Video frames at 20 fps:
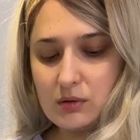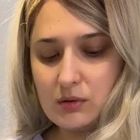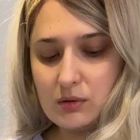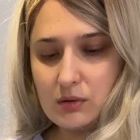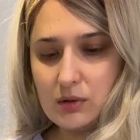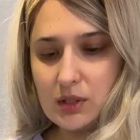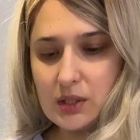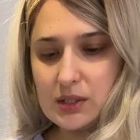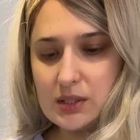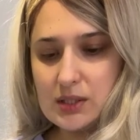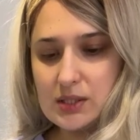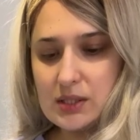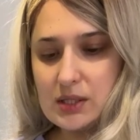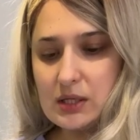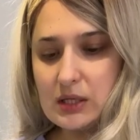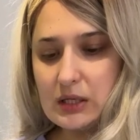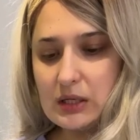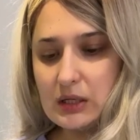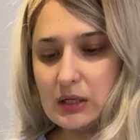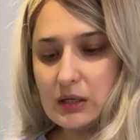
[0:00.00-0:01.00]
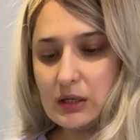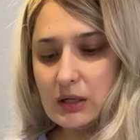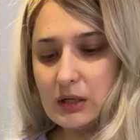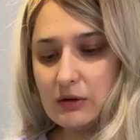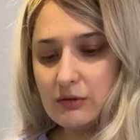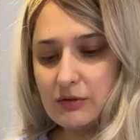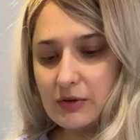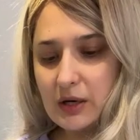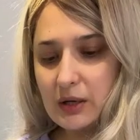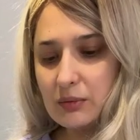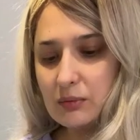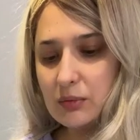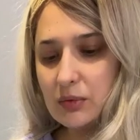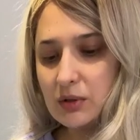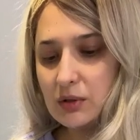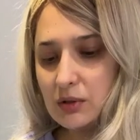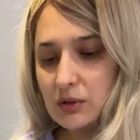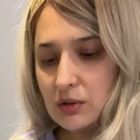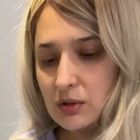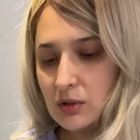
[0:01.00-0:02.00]
Let's see if I'm.
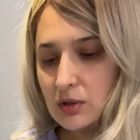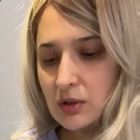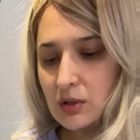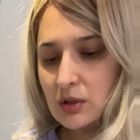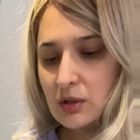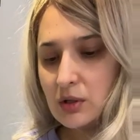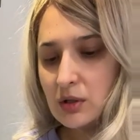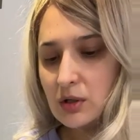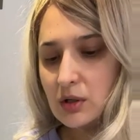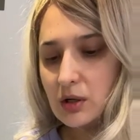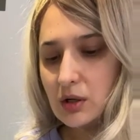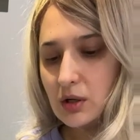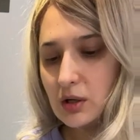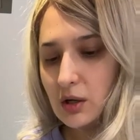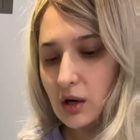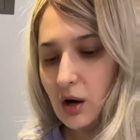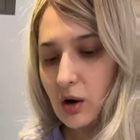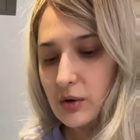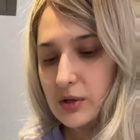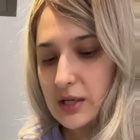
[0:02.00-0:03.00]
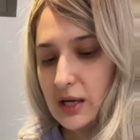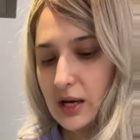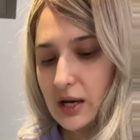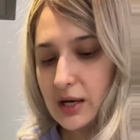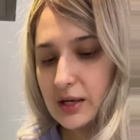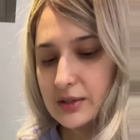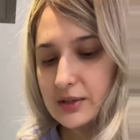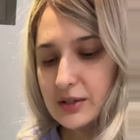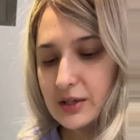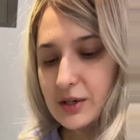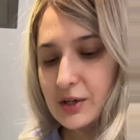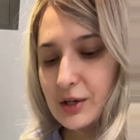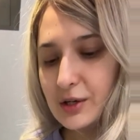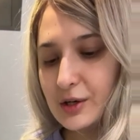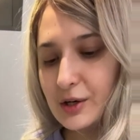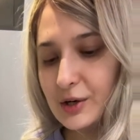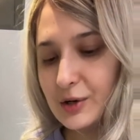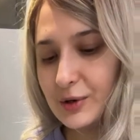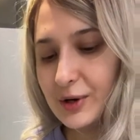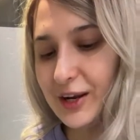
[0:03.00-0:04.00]
Oh yeah, there you
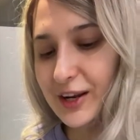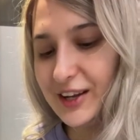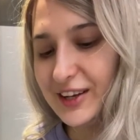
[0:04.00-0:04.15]
go.